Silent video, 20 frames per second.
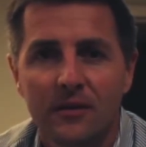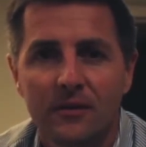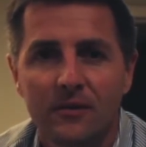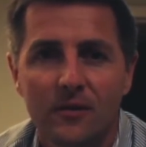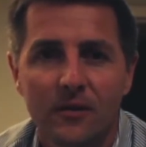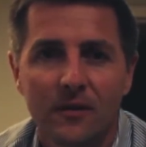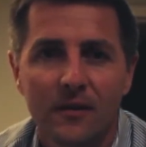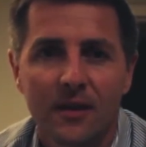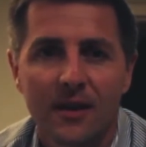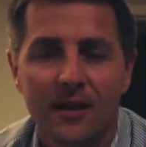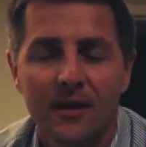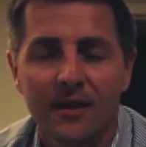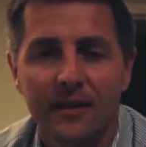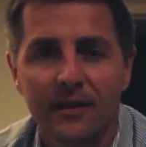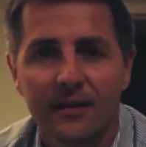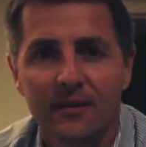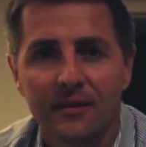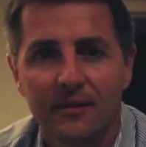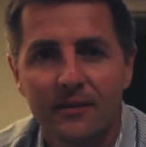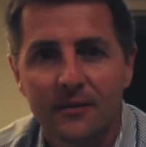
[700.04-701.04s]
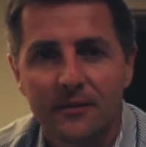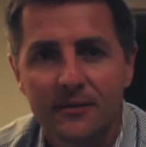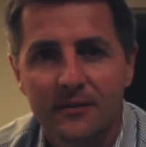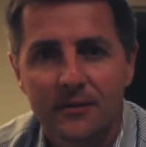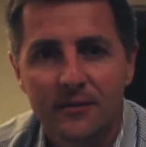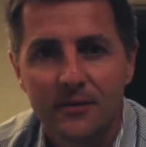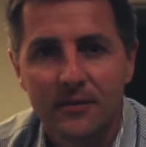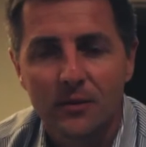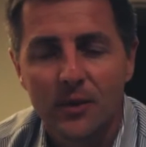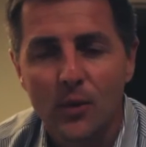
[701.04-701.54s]
doing the killing.
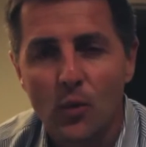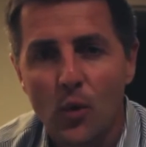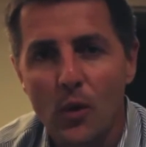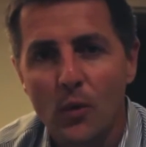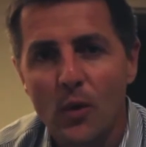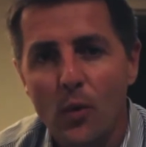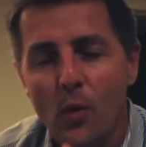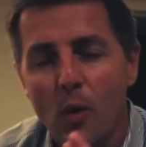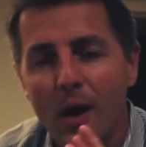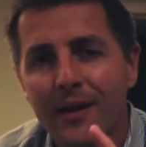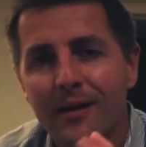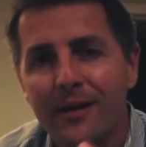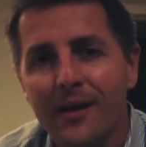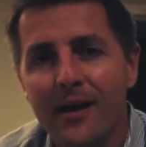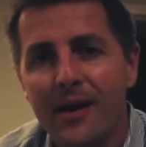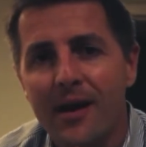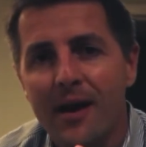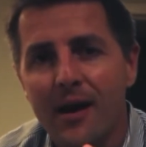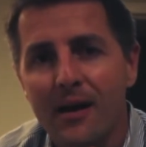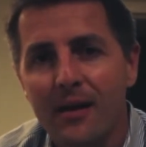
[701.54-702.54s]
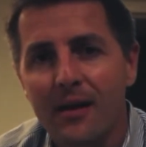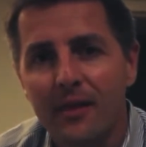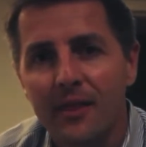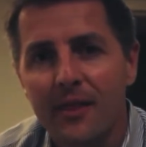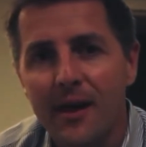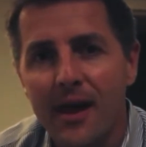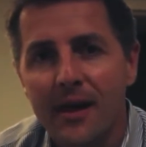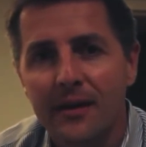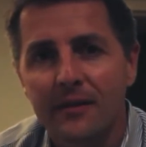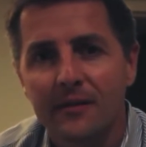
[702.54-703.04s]
We wonder how
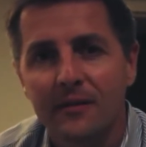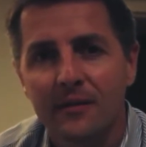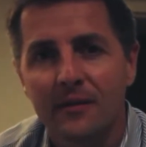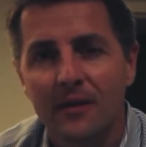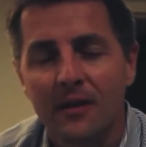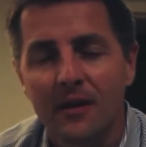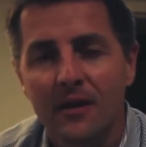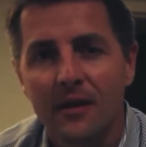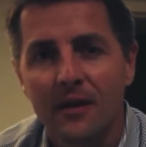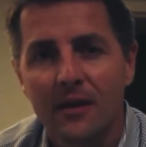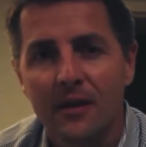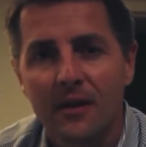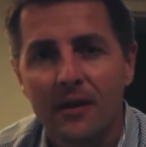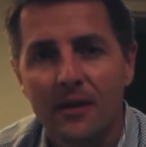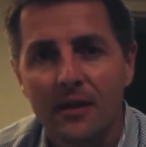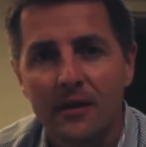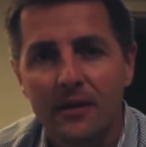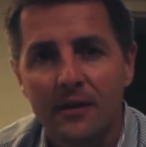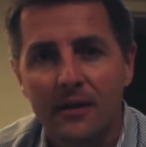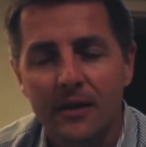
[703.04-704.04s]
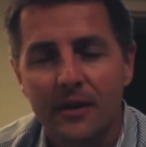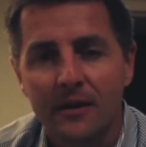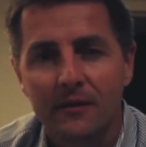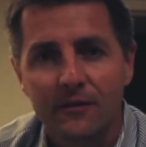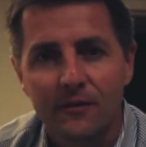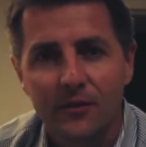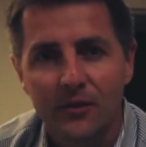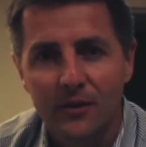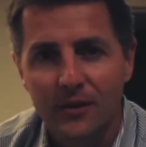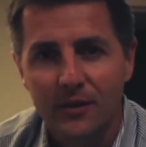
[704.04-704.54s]
that
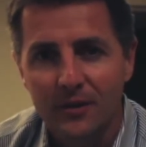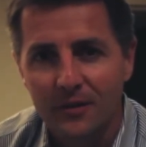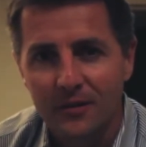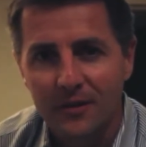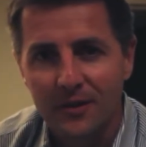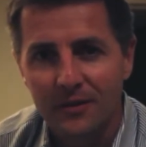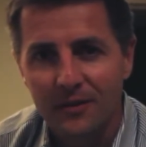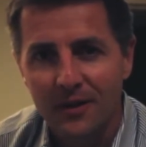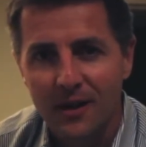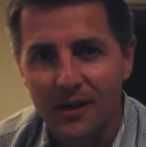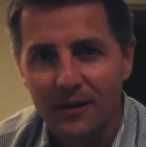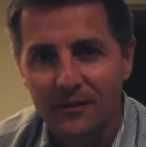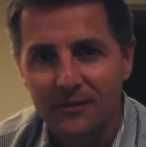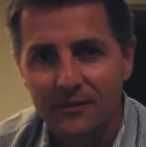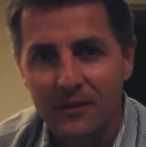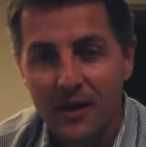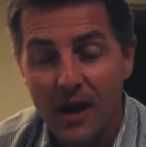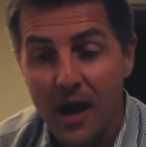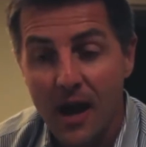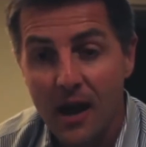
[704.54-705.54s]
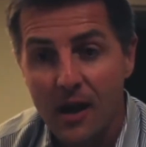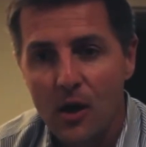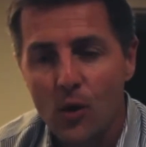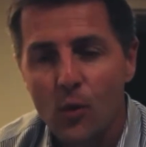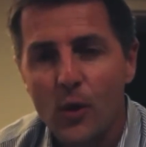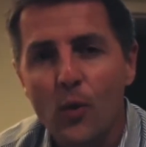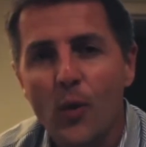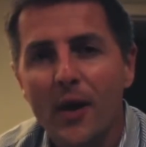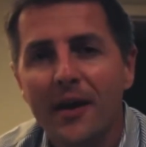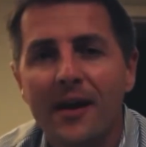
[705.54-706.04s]
influenced his life.
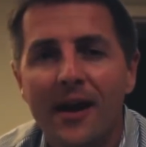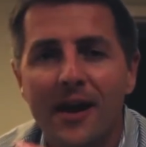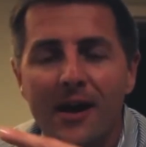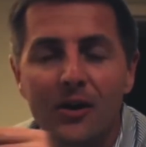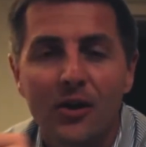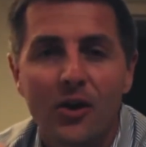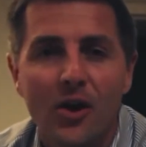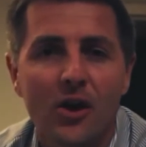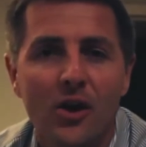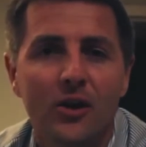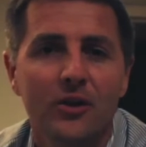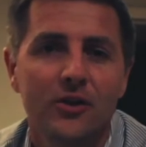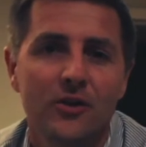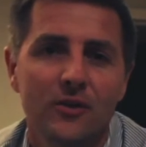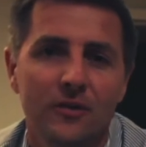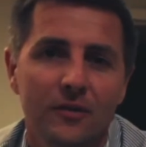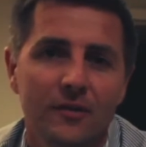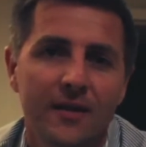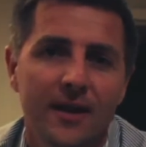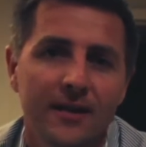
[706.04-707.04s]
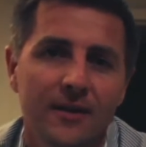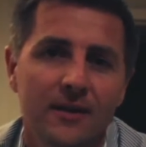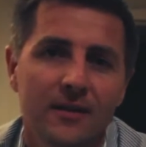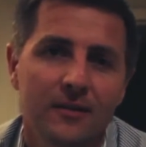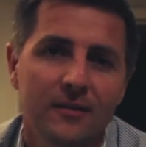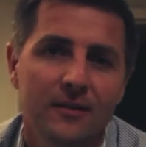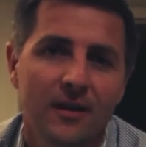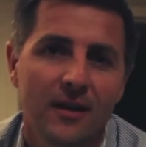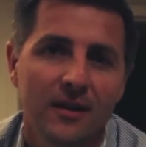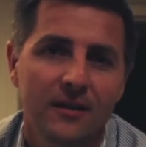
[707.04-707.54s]
We wonder how God used that in
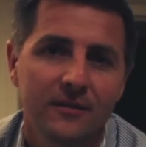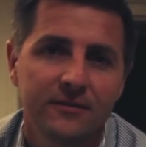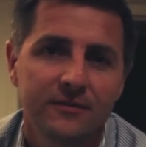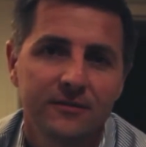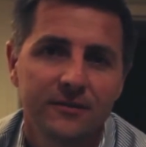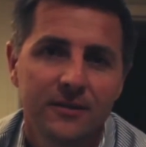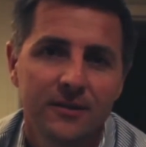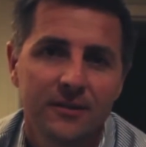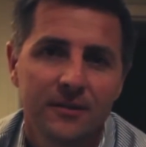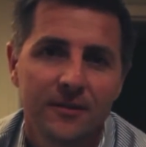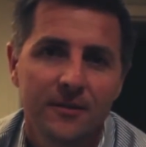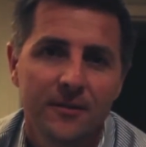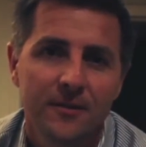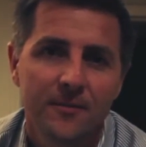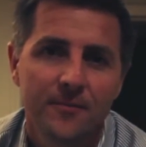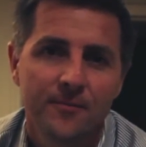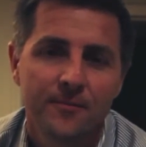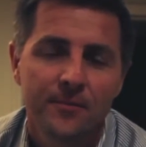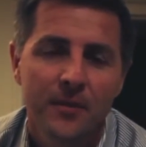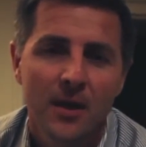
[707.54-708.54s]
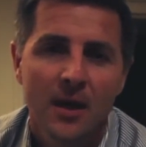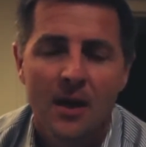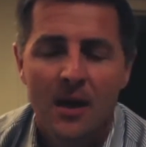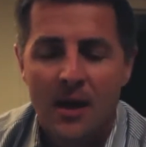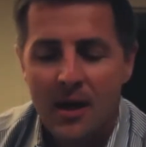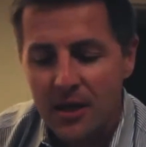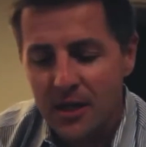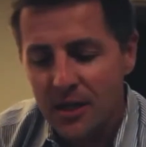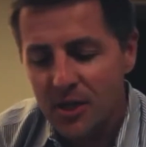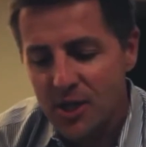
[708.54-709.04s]
his life.
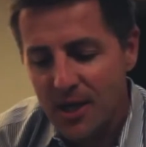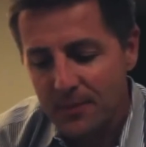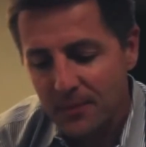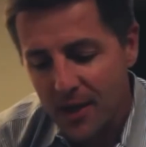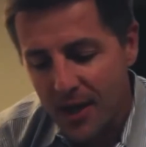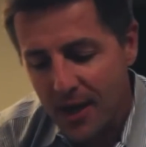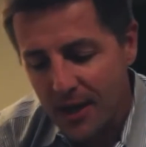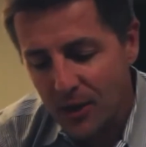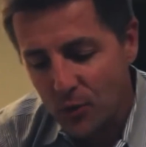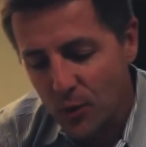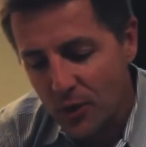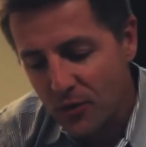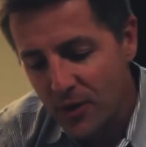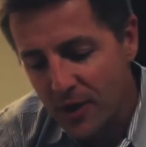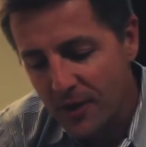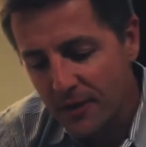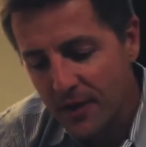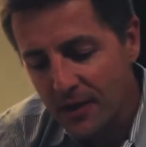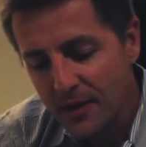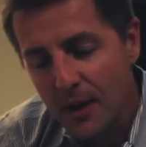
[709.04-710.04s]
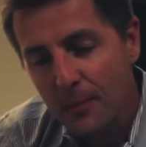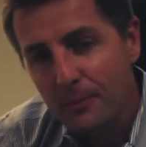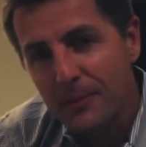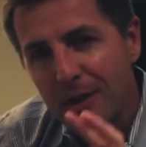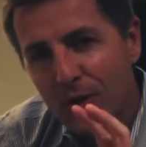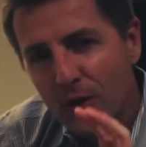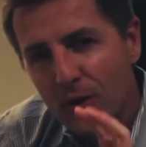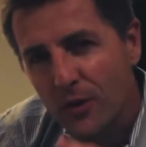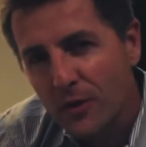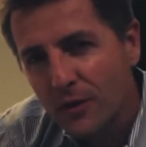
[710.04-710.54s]
In chapter 8, we read that
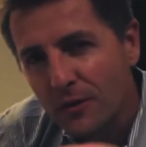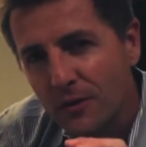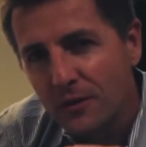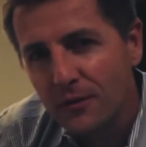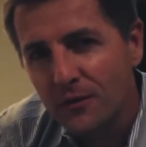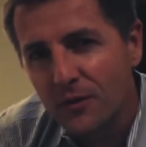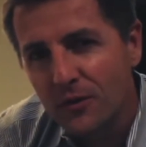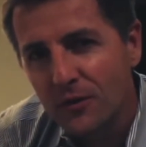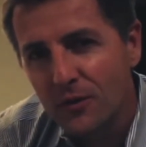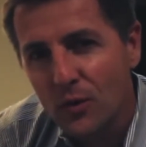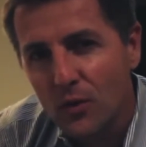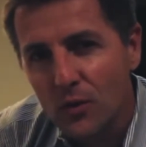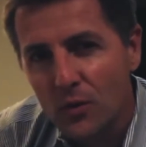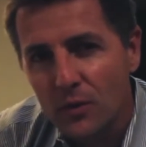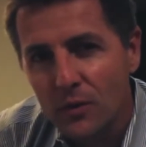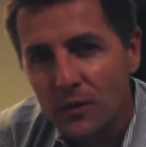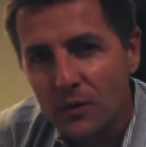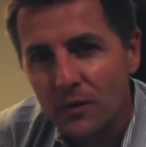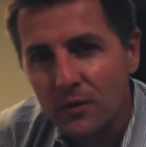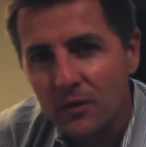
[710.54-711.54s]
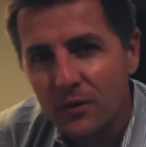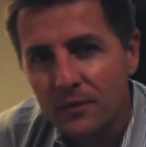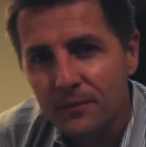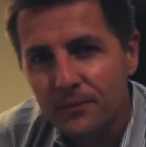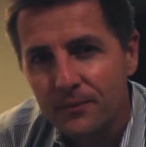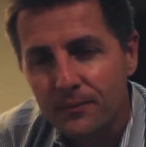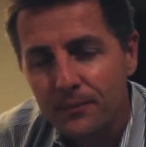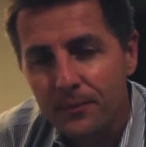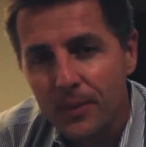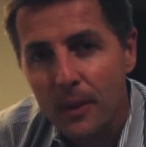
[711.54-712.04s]
because of Saul's
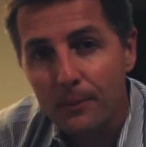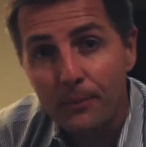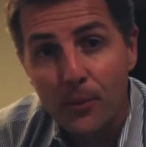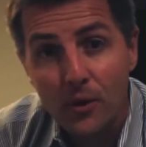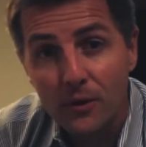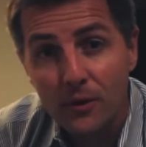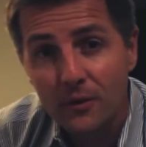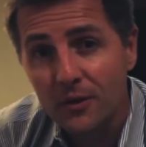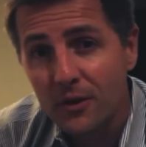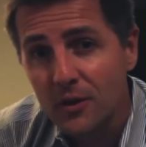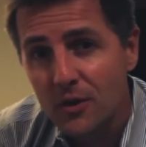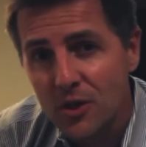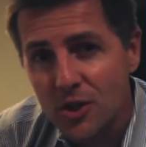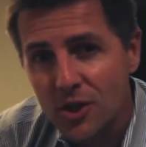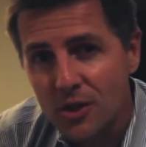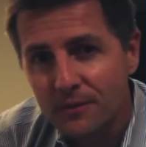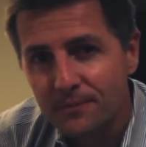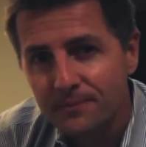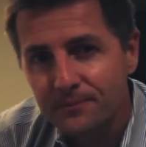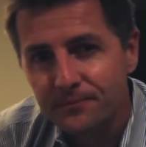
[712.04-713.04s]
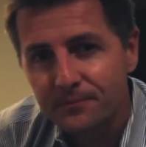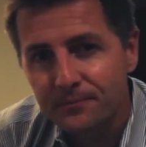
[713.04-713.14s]
persecution,